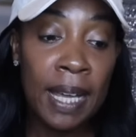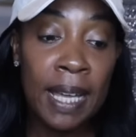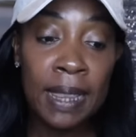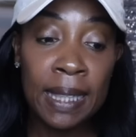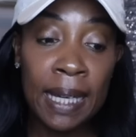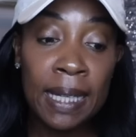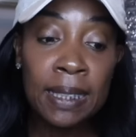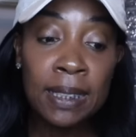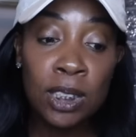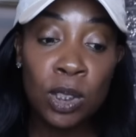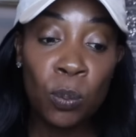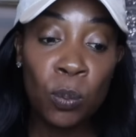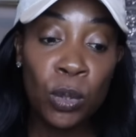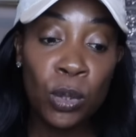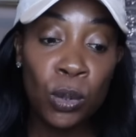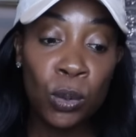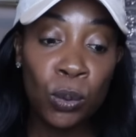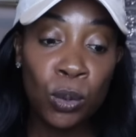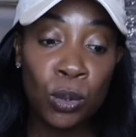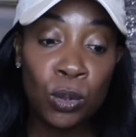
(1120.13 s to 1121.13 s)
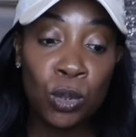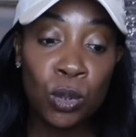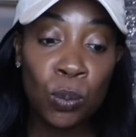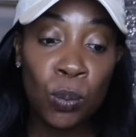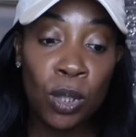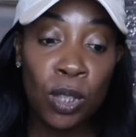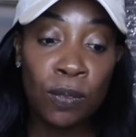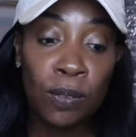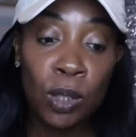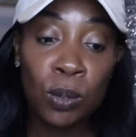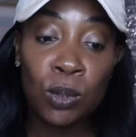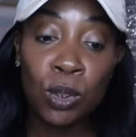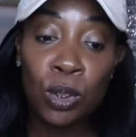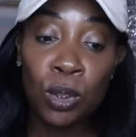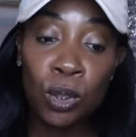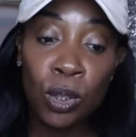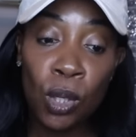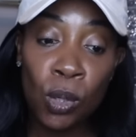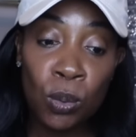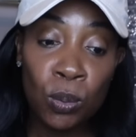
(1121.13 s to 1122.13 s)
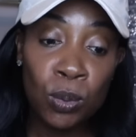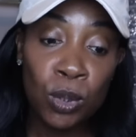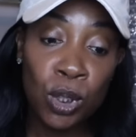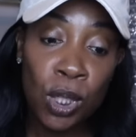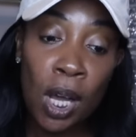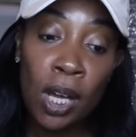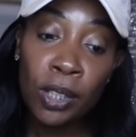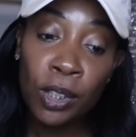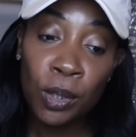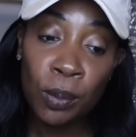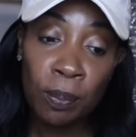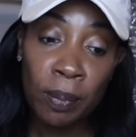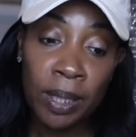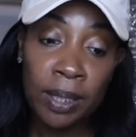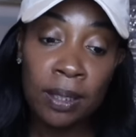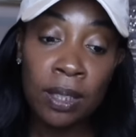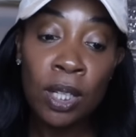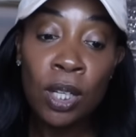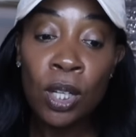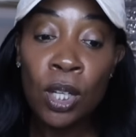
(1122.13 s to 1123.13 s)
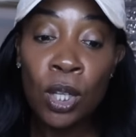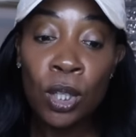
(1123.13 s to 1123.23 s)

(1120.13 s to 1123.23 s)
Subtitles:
and that's someone who used one of those low document